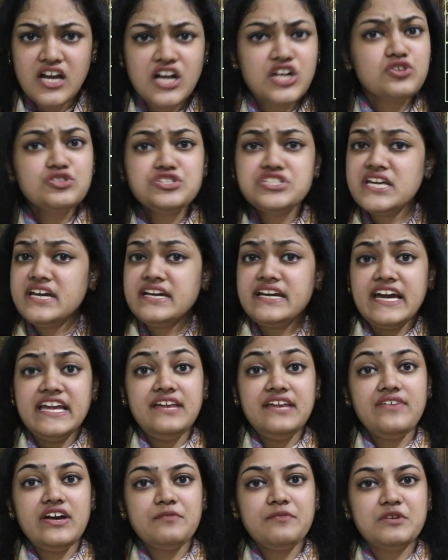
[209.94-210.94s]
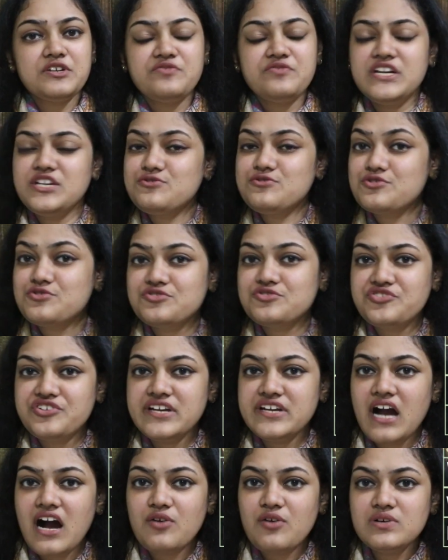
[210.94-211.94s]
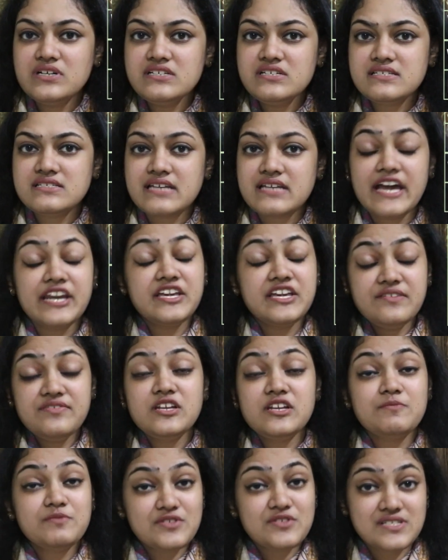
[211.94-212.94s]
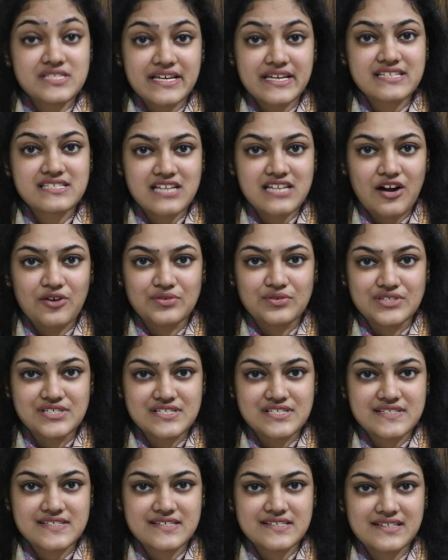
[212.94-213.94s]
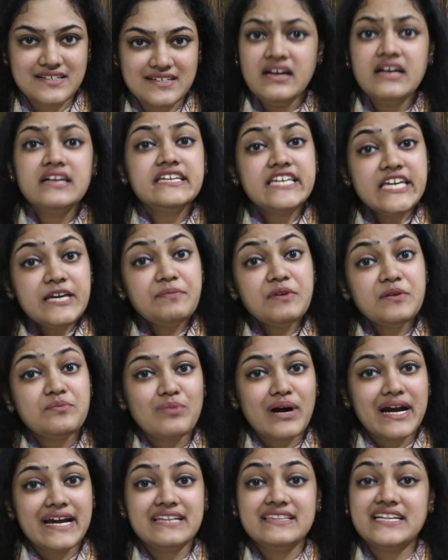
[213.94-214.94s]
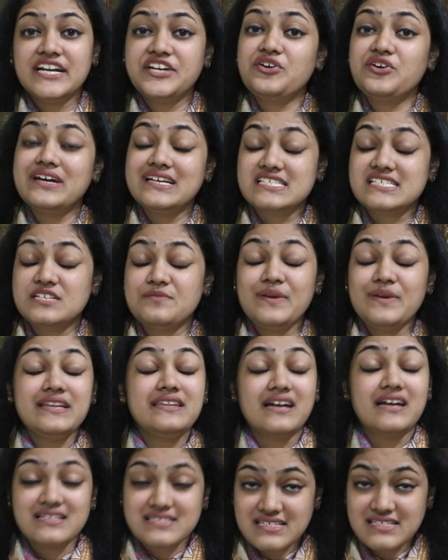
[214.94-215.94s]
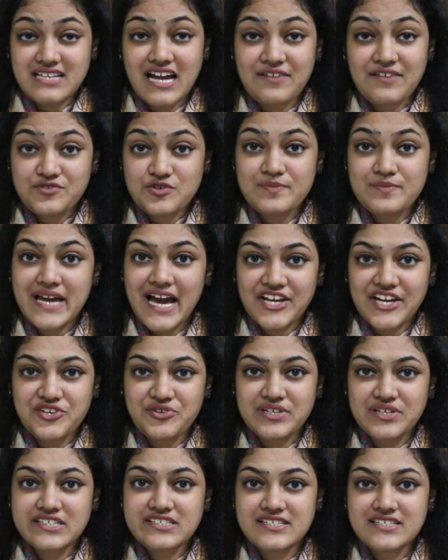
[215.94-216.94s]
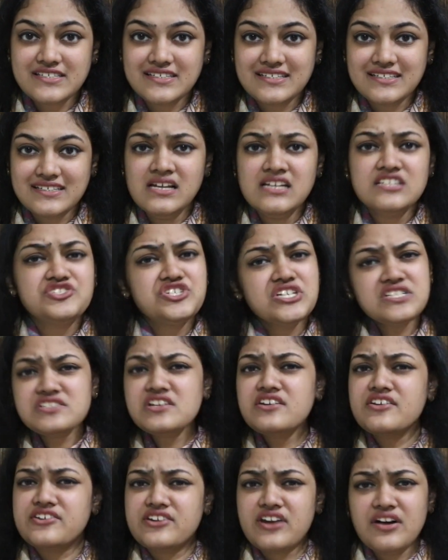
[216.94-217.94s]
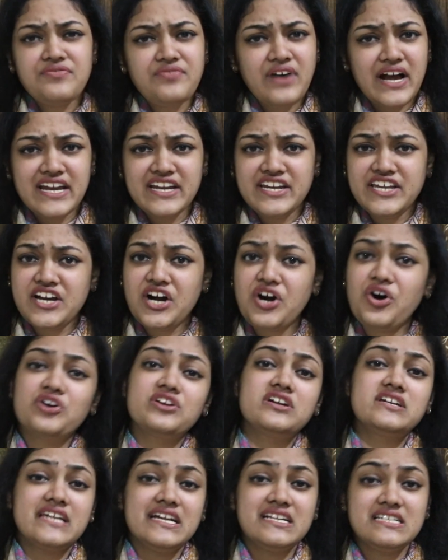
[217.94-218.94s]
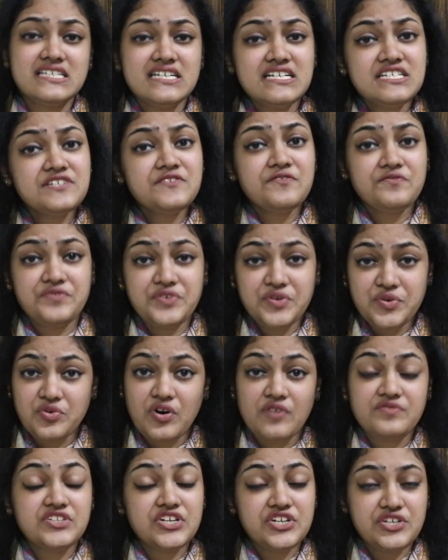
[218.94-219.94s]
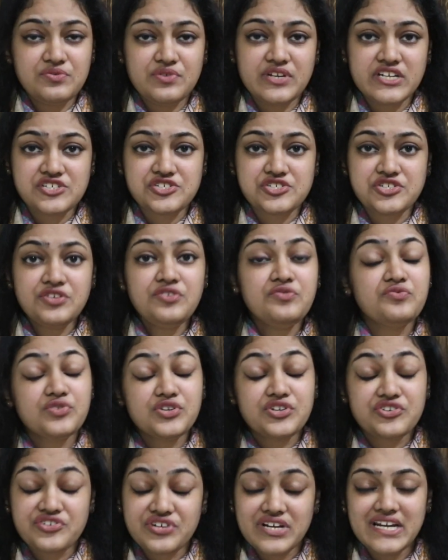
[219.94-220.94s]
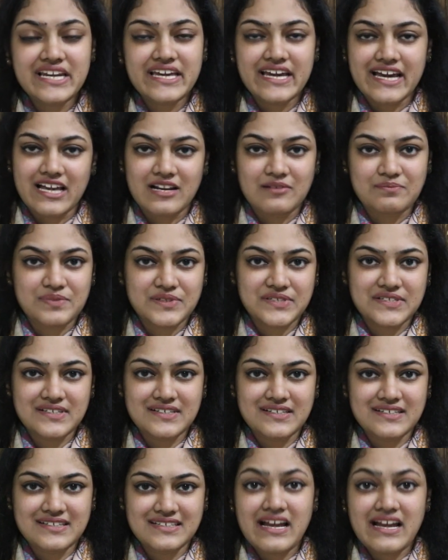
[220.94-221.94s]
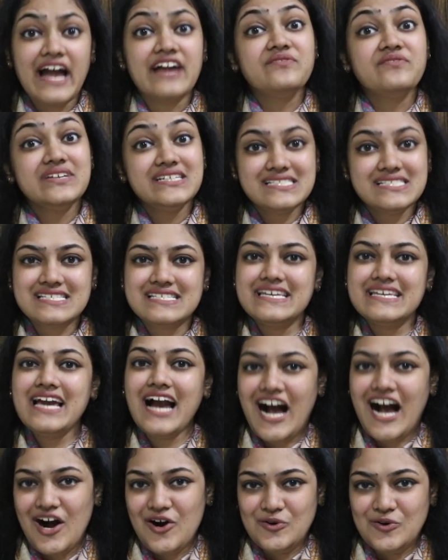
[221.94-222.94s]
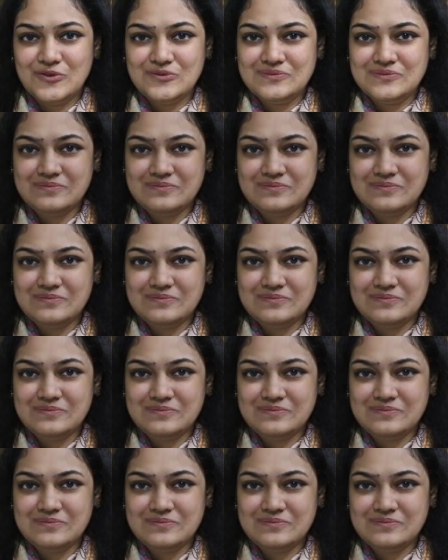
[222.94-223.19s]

could take anywhere between 2 to 3 hours and even up to 6 hours. Keep in mind that your estimate doesn't have to be accurate. Just a rough idea or a tentative view of the duration would really help. And we'll see how.